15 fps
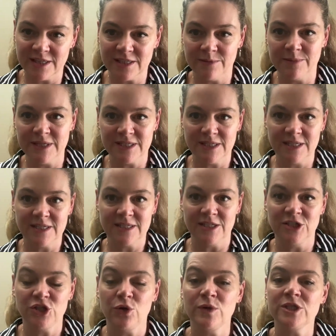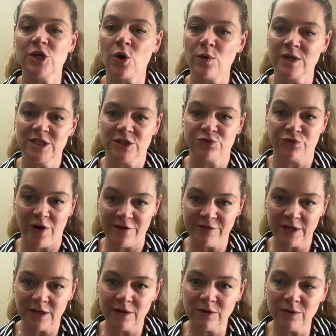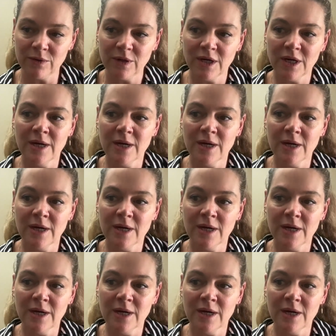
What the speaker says: it's a business, and so it's always revenue.